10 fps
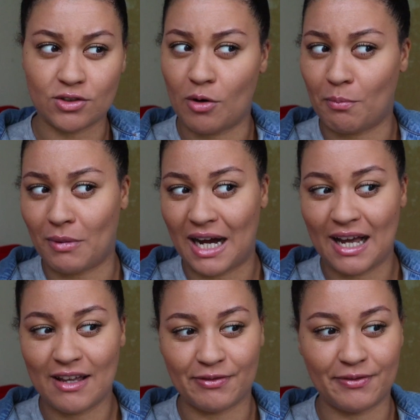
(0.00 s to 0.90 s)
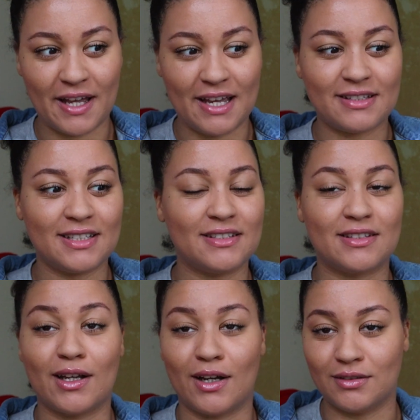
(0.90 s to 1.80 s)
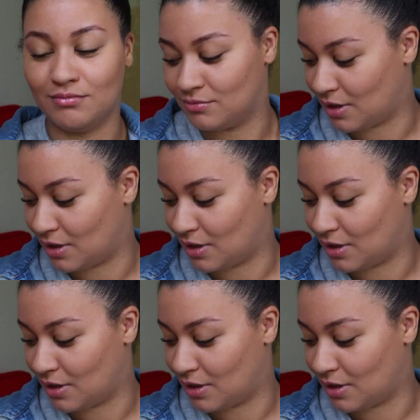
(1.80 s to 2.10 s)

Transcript: so my face is done